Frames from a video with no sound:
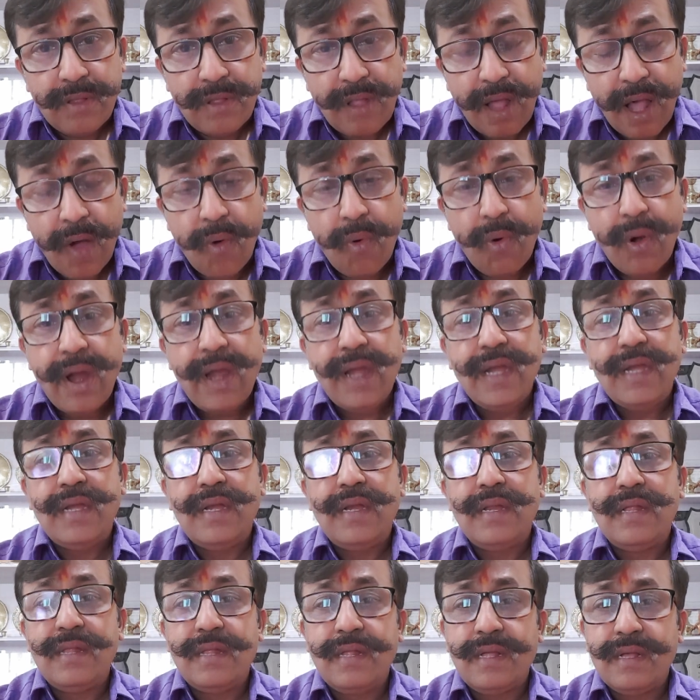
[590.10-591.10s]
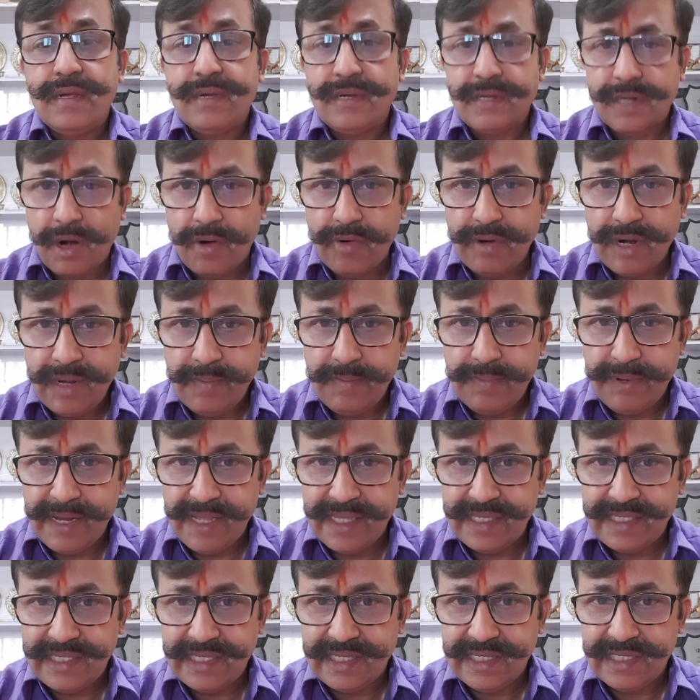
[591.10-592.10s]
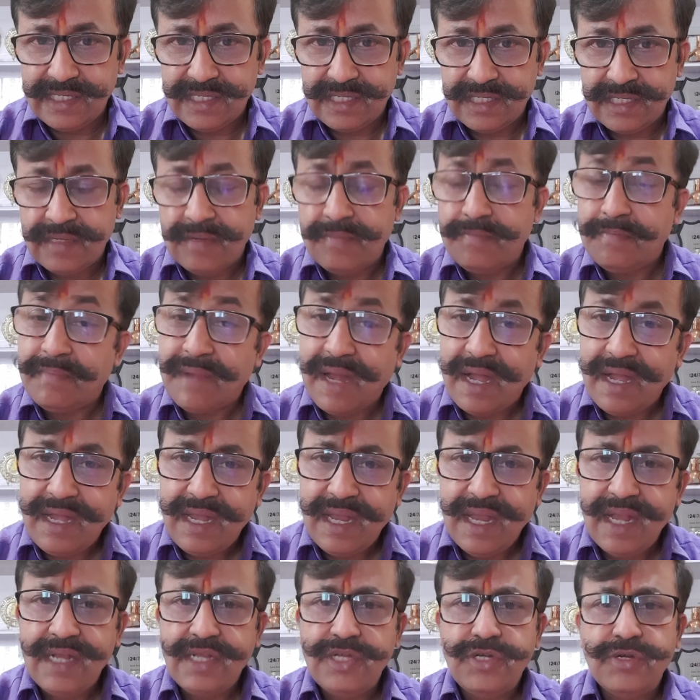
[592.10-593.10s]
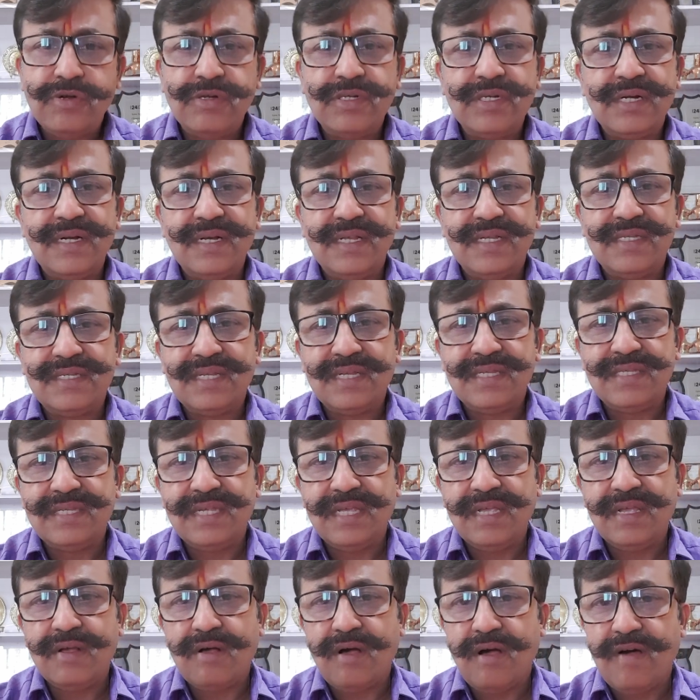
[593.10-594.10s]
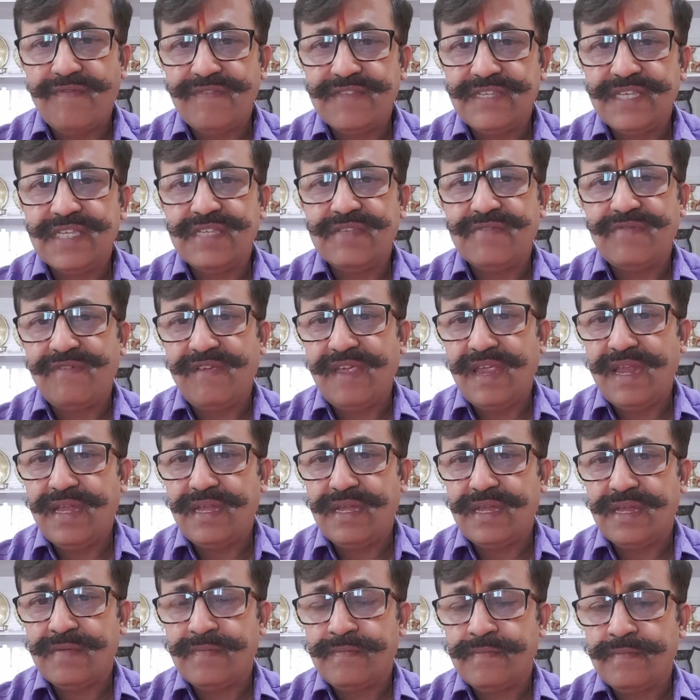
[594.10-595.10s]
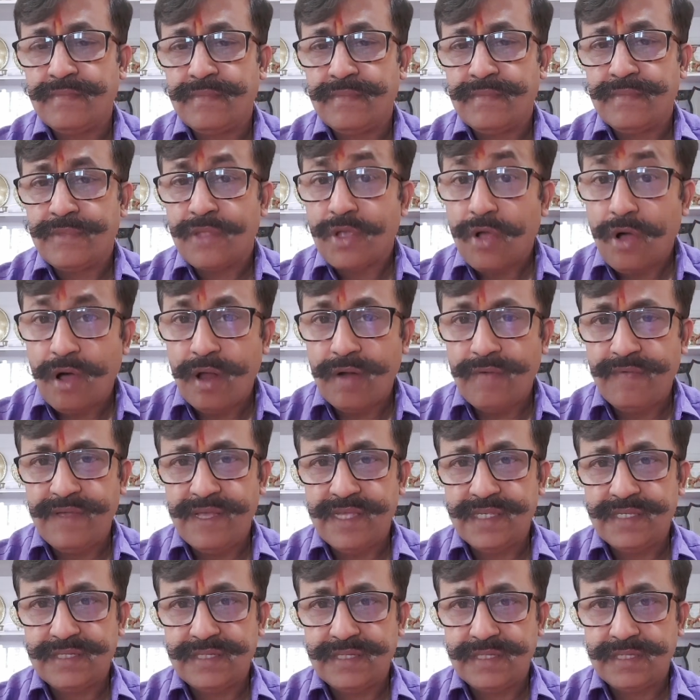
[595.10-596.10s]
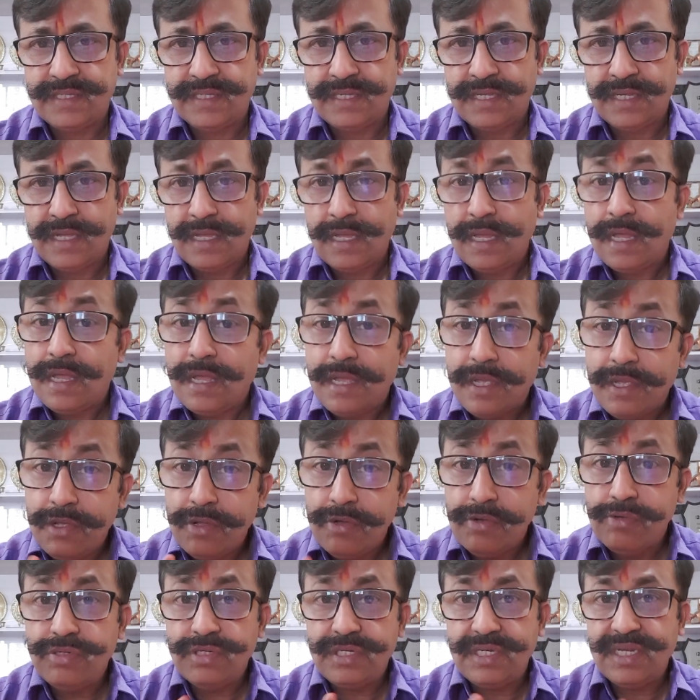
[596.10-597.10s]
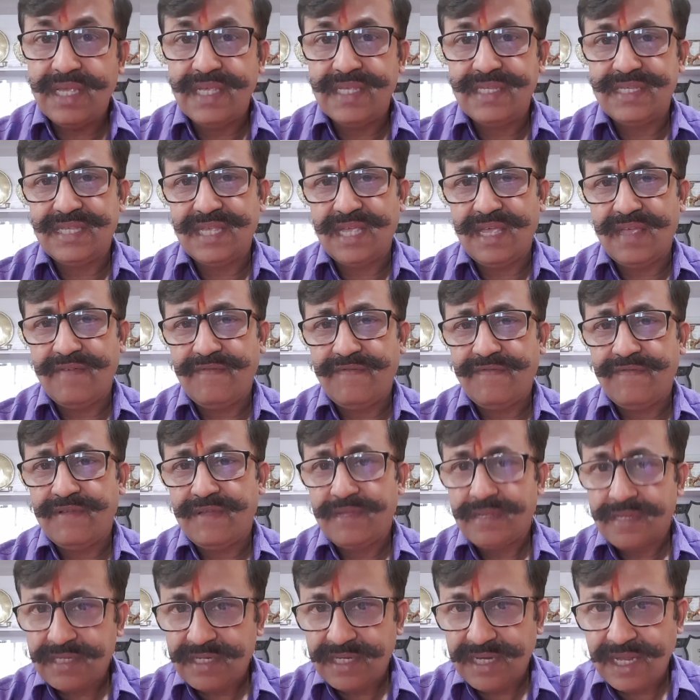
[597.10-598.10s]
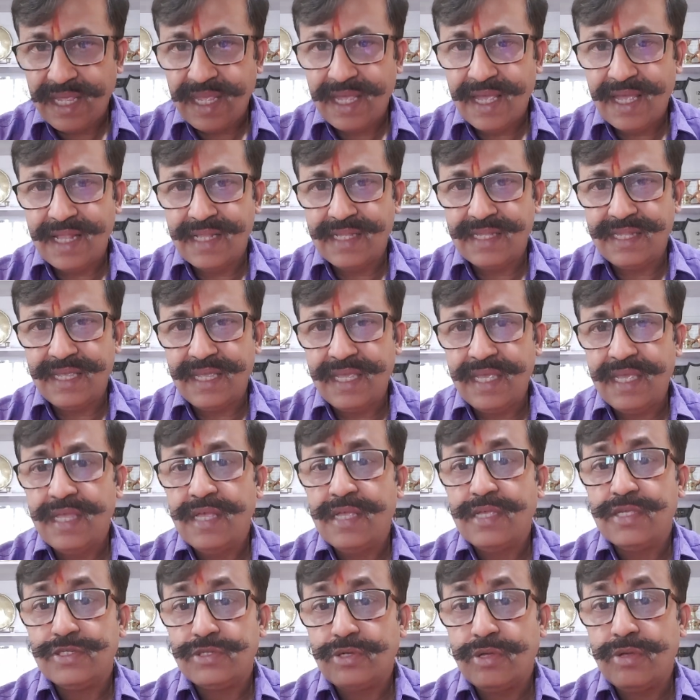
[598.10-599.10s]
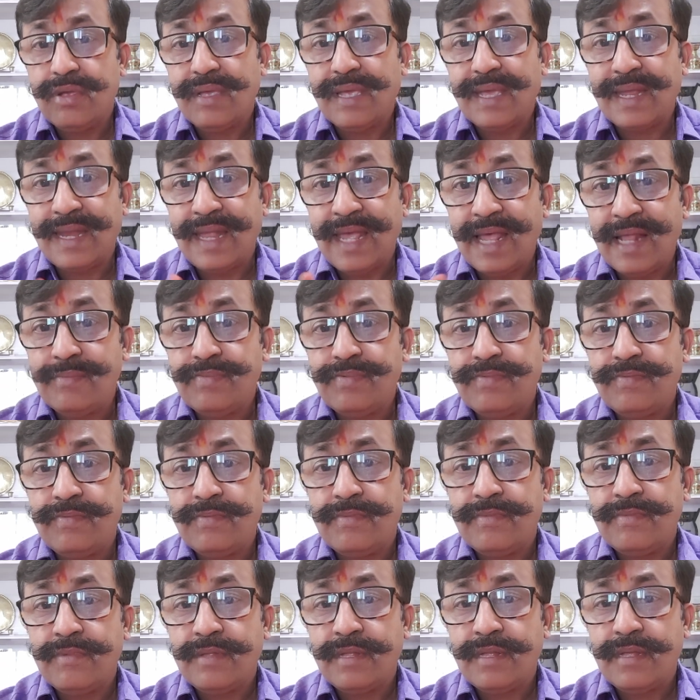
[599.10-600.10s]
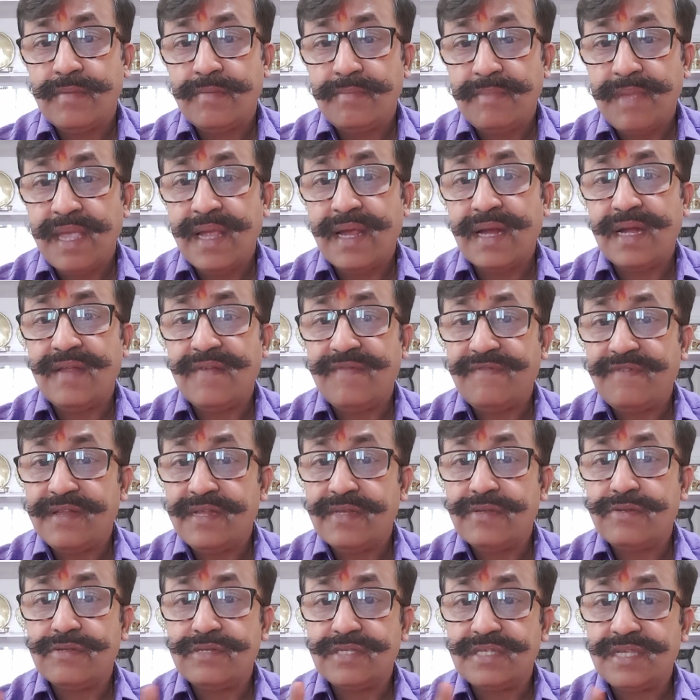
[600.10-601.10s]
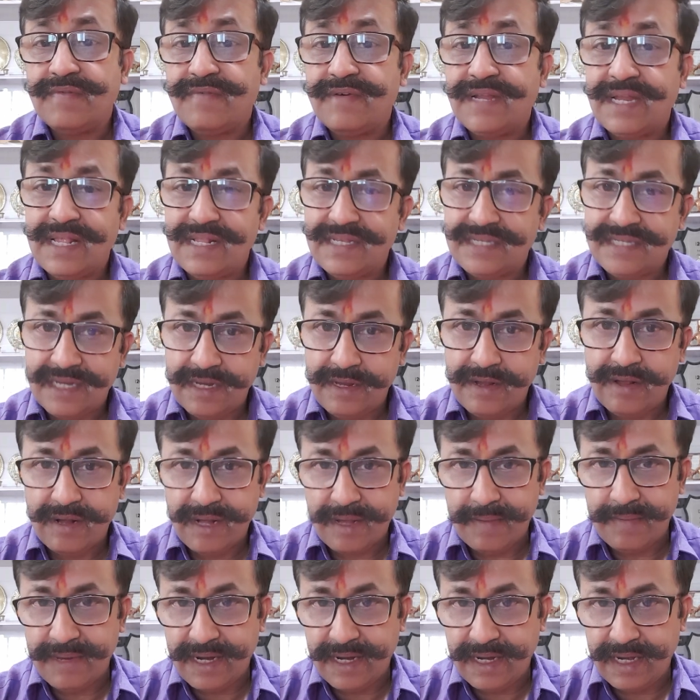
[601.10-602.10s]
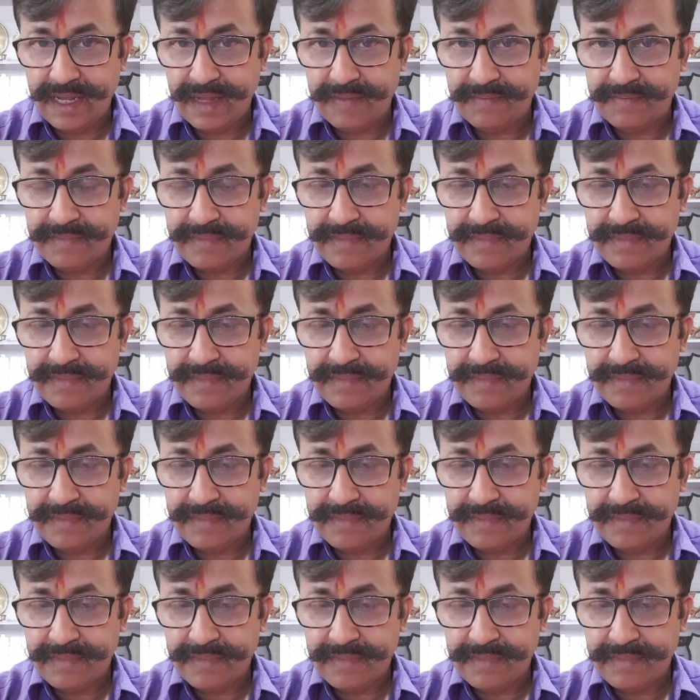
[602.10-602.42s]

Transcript: avoid crowded places, maintain social distancing of 6 feet always. You stay safe, stay healthy so you can help make a difference to someone else in your community.